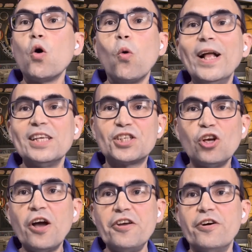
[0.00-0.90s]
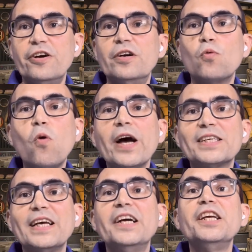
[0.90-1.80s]
While Sawyer
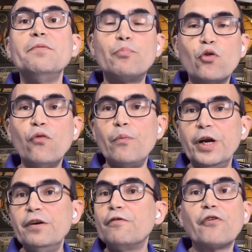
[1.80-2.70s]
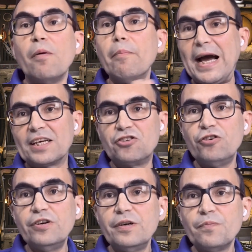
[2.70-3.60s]
was an improvement from
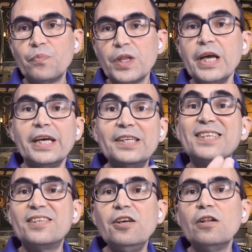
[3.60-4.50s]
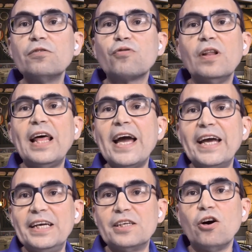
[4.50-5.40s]
Baxter, it still
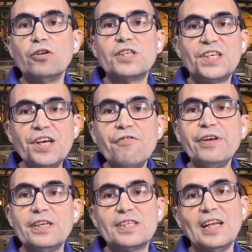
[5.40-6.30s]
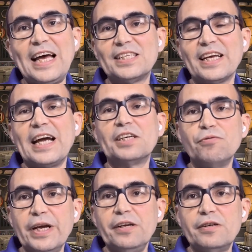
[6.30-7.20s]
relied on series elastic
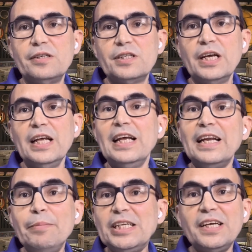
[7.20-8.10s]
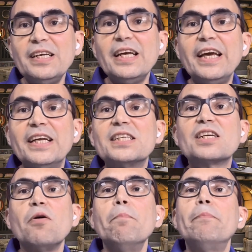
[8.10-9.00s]
actuators, limiting its
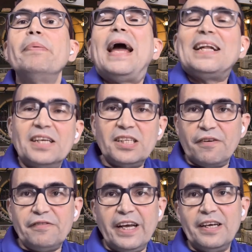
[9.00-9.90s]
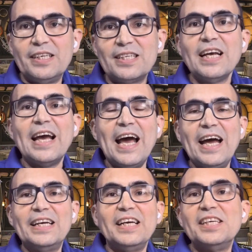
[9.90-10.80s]
competitiveness
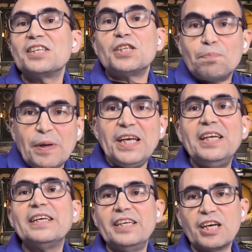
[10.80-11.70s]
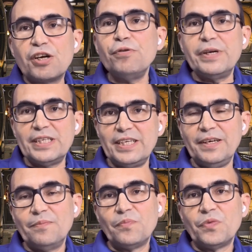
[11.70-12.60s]
and its speed and accuracy.